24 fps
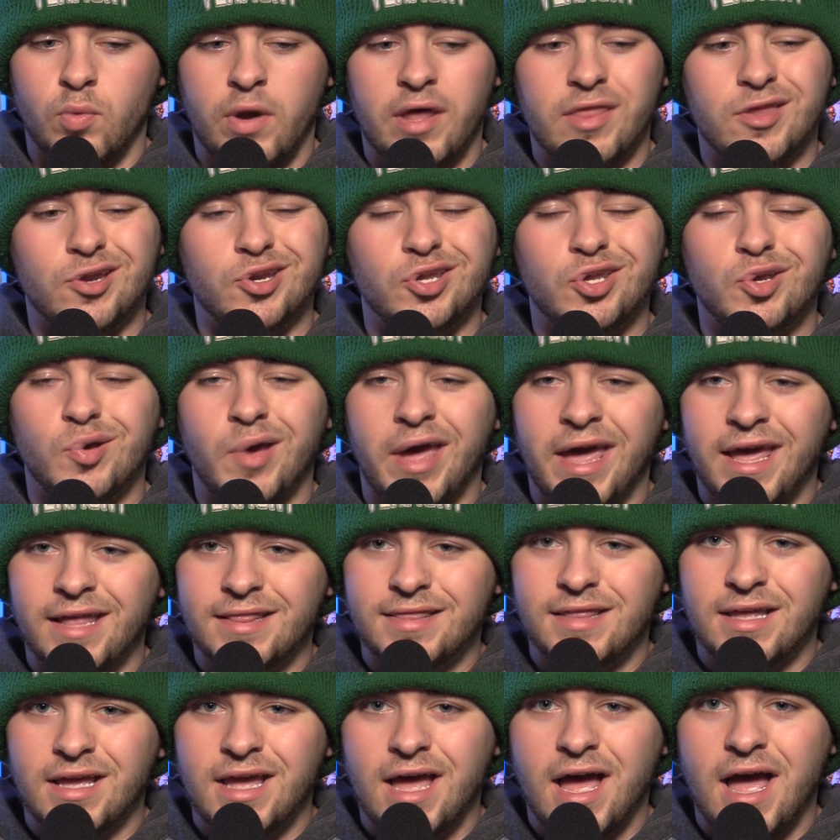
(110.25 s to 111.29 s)
Whether you
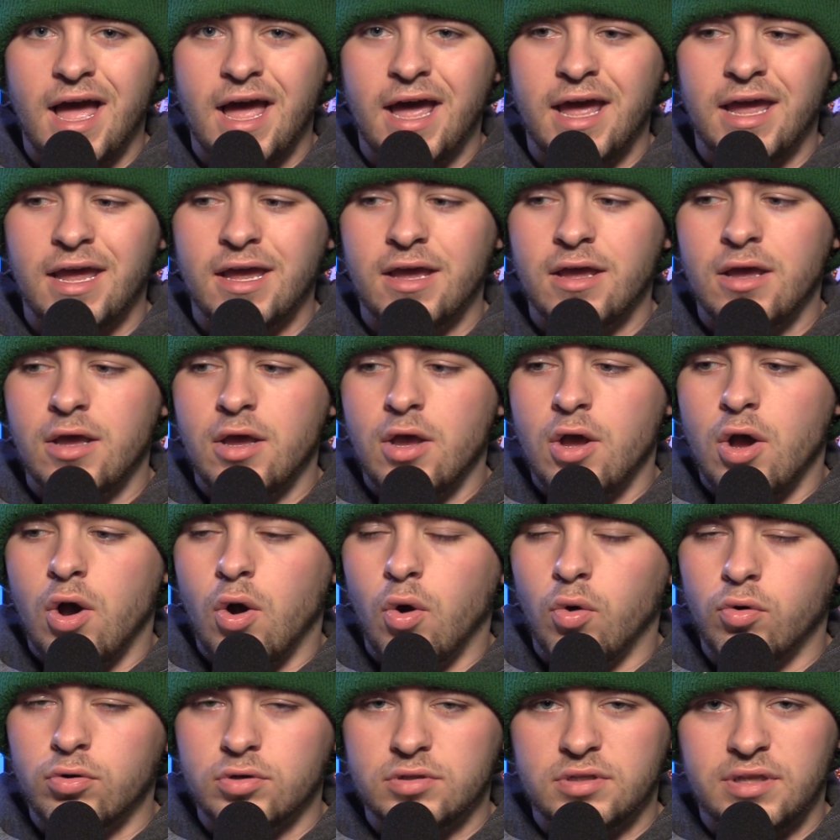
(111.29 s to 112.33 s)
hate the guy
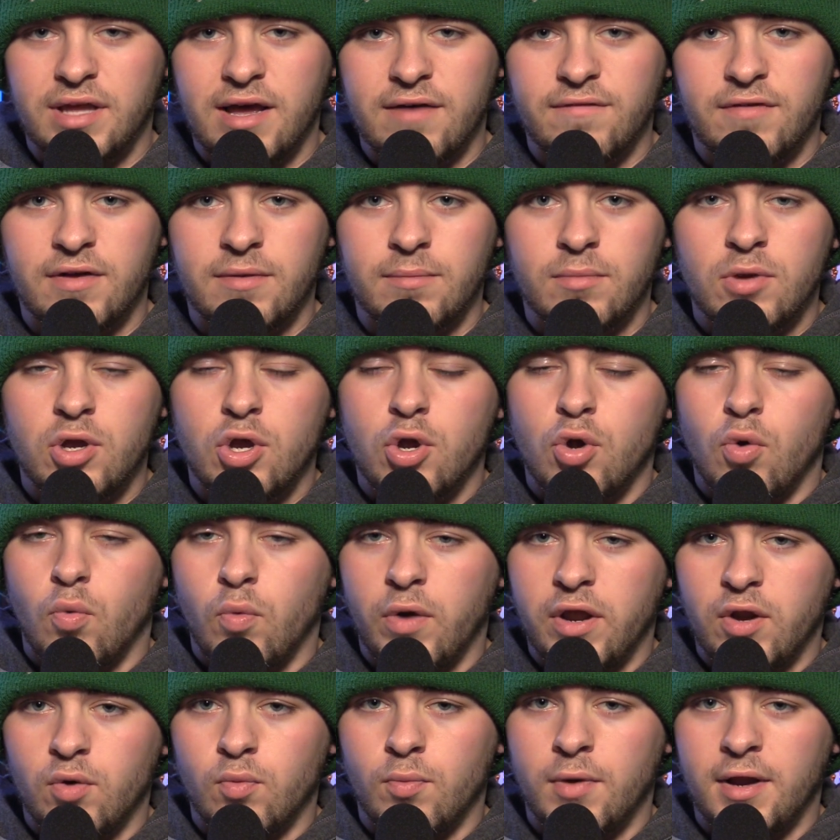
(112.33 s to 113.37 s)
or love him,
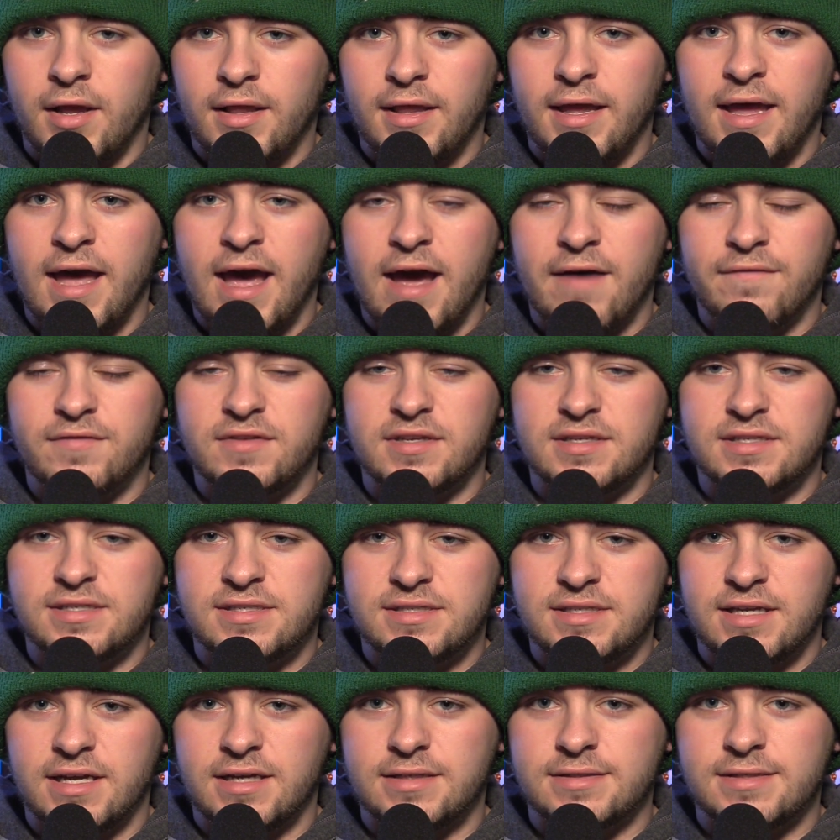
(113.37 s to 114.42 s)
we really have to
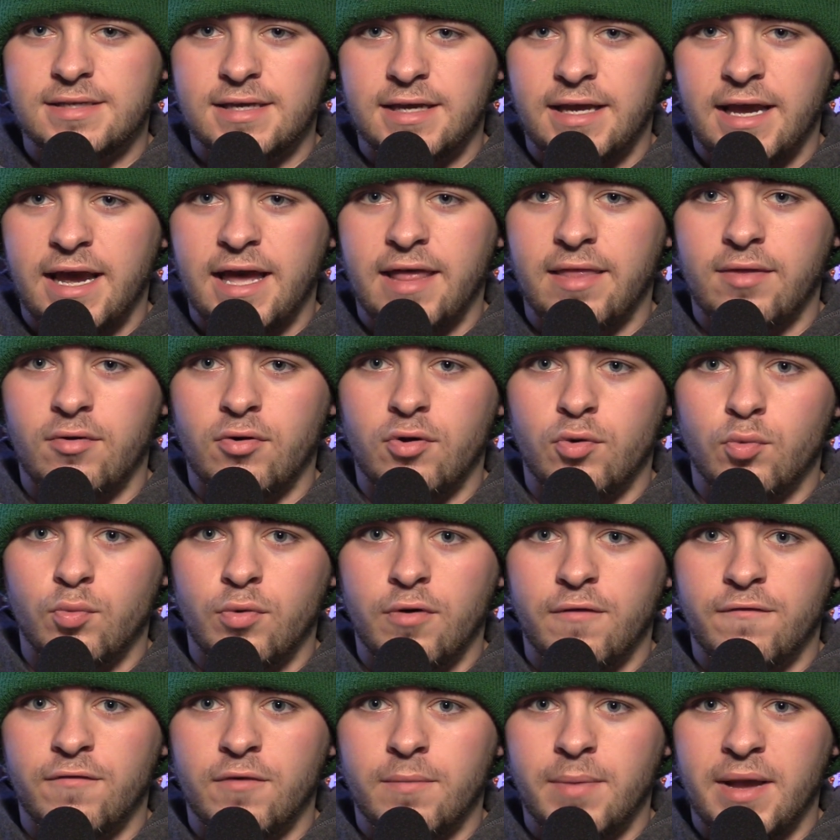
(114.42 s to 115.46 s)
stick together and
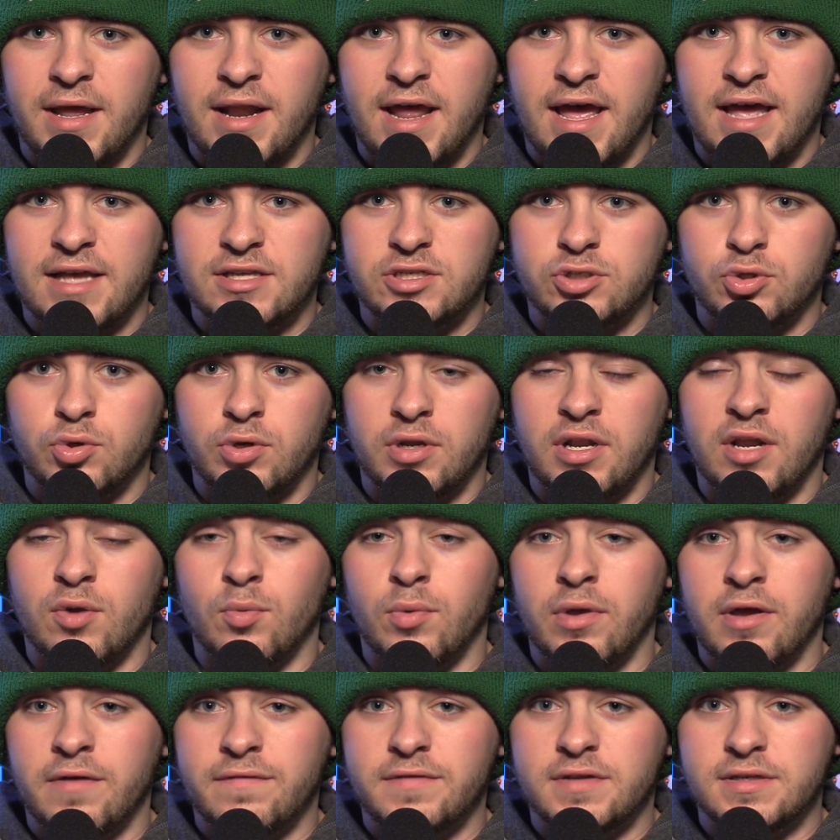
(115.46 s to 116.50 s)
root for Ben Askren, and
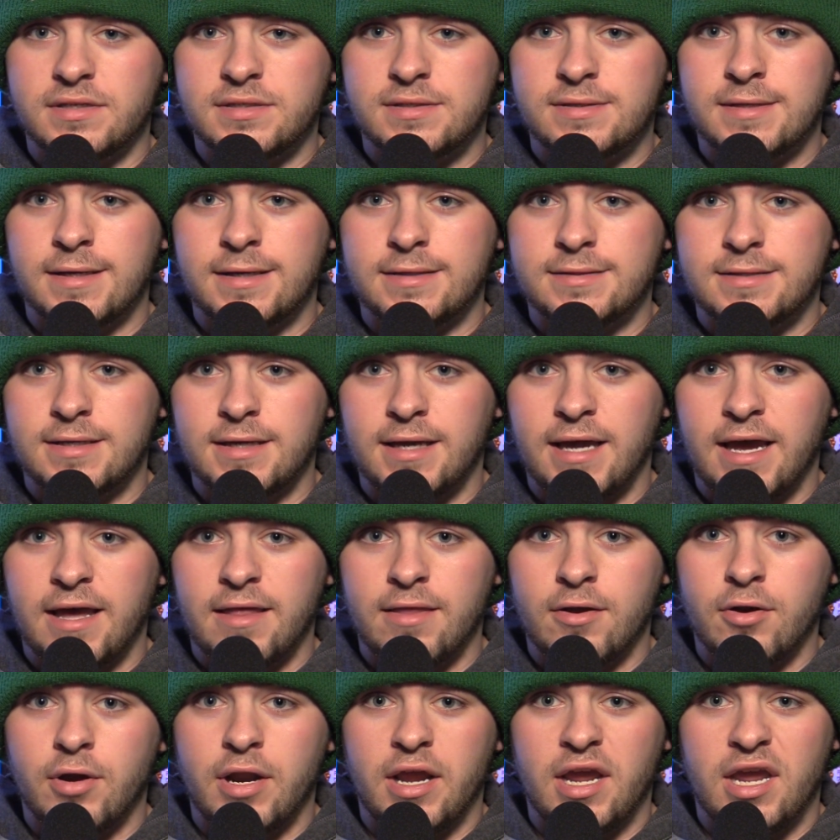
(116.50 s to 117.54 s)
we have to stick
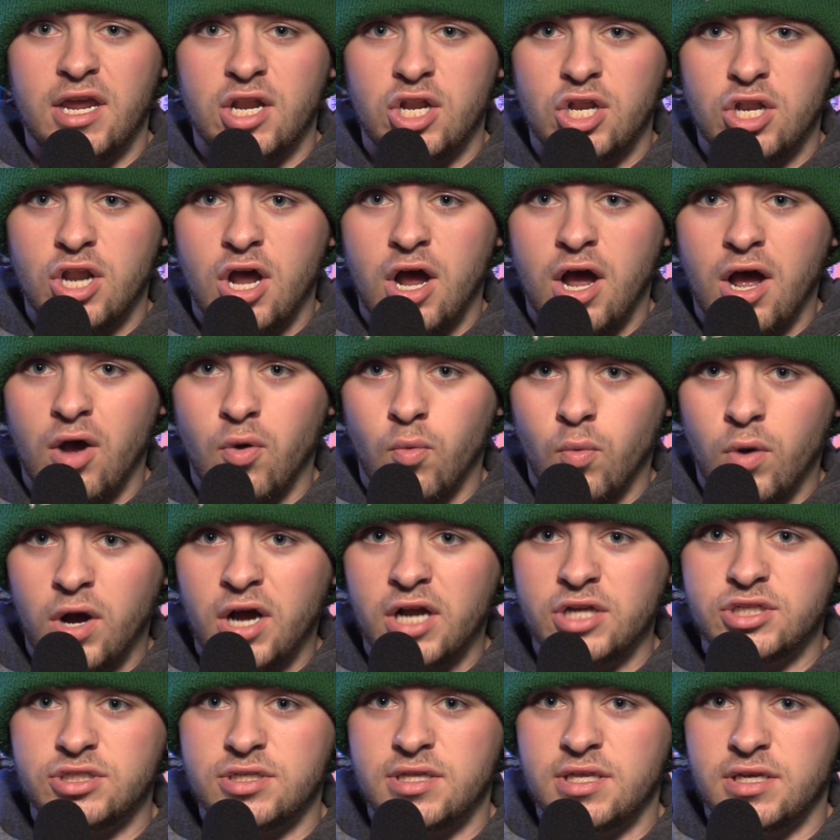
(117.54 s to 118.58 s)
together and not
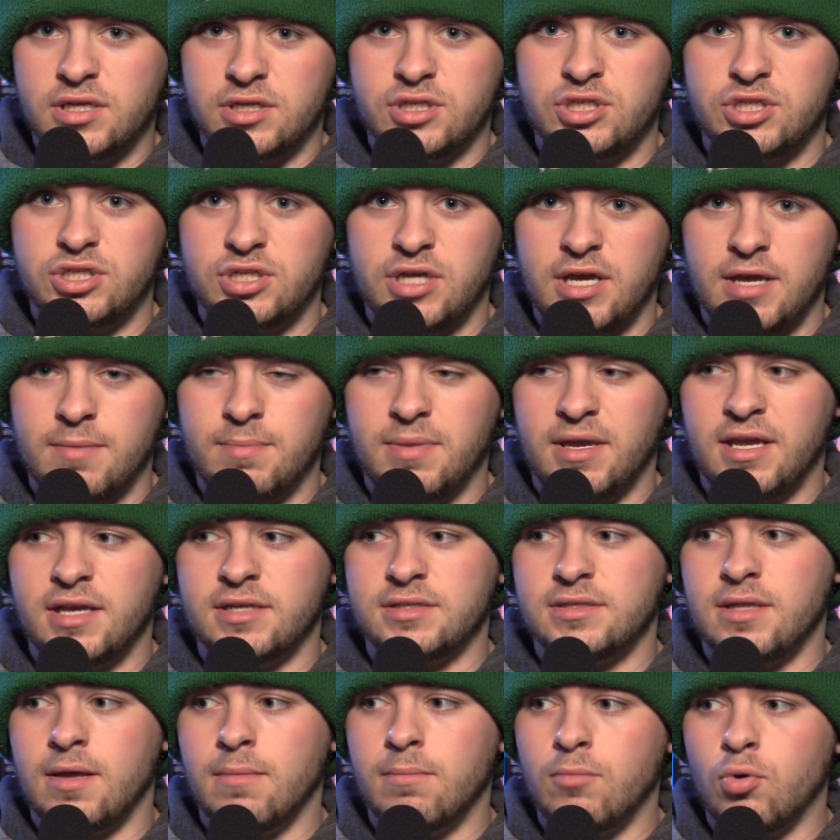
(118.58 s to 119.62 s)
watch this shit
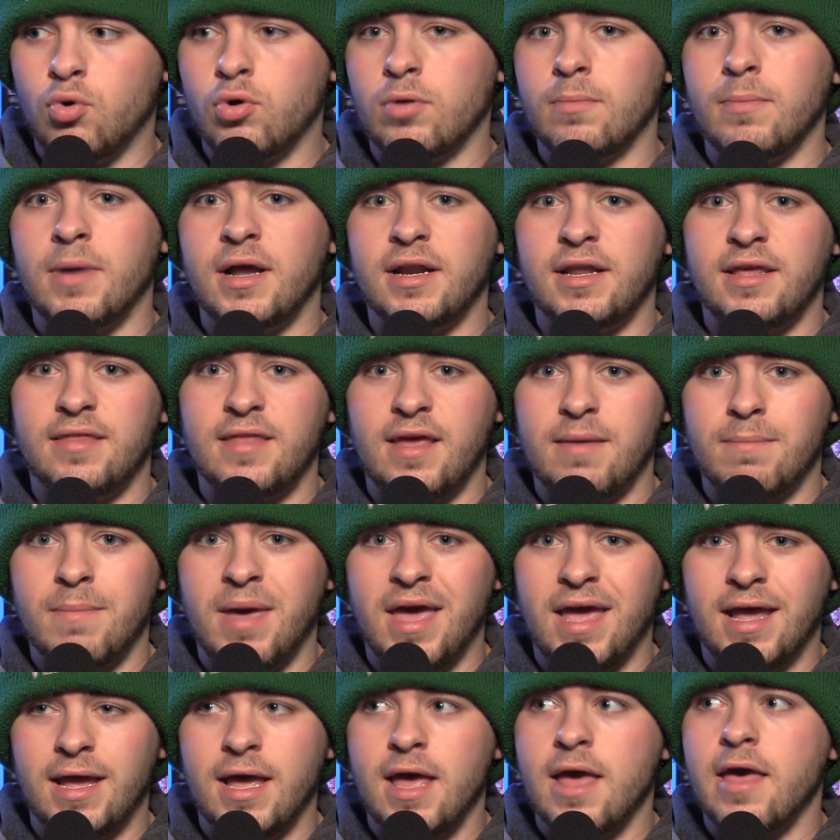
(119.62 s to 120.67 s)
because the more money they
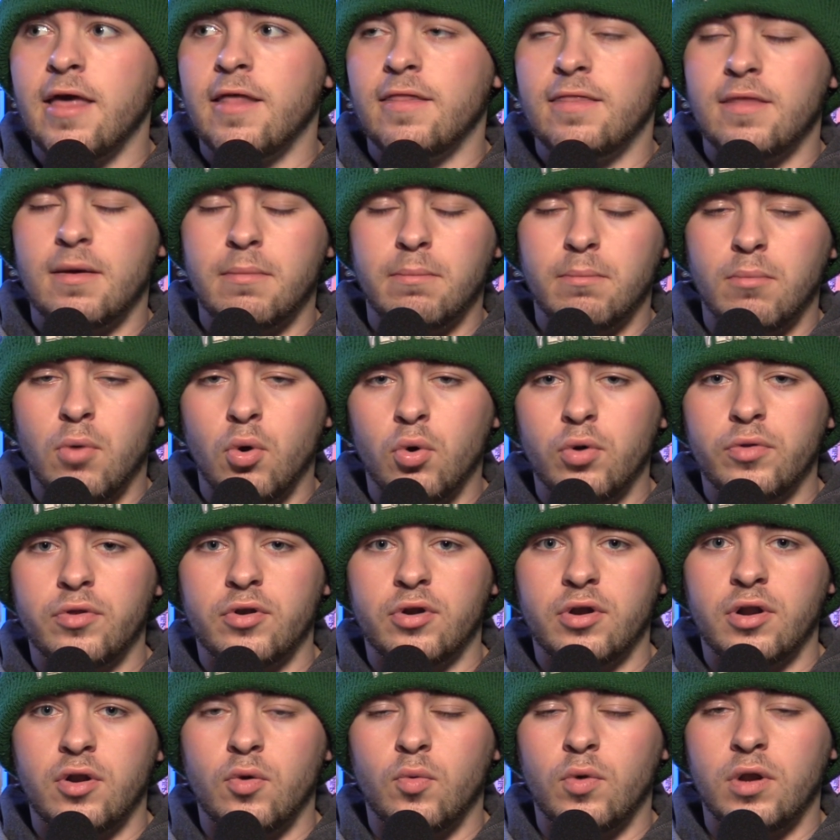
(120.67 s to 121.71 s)
make, the more
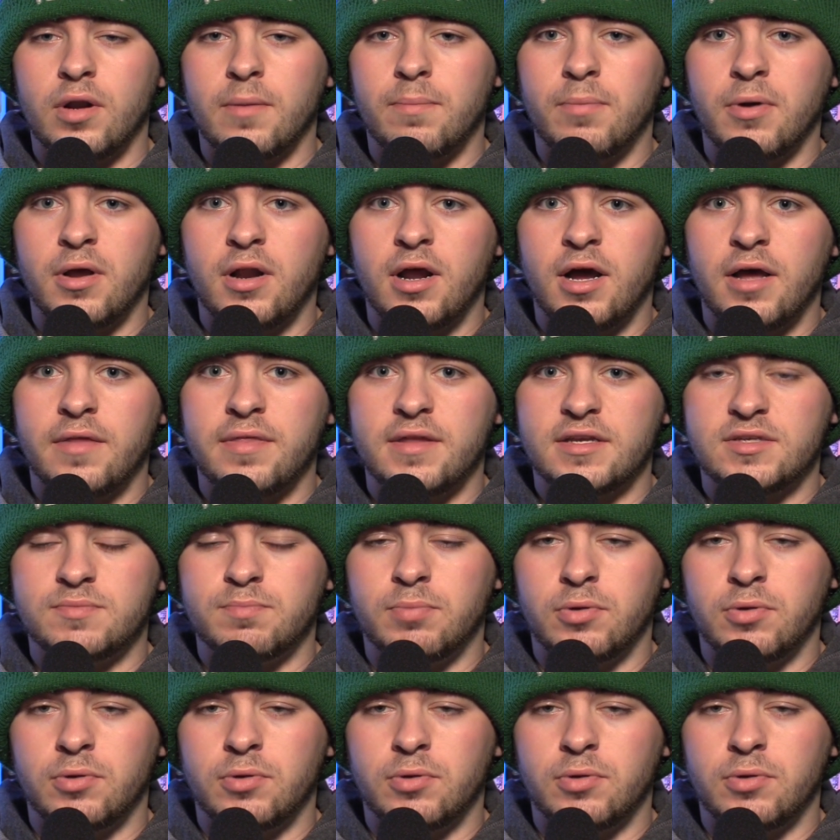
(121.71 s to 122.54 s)
they're going to want to put on this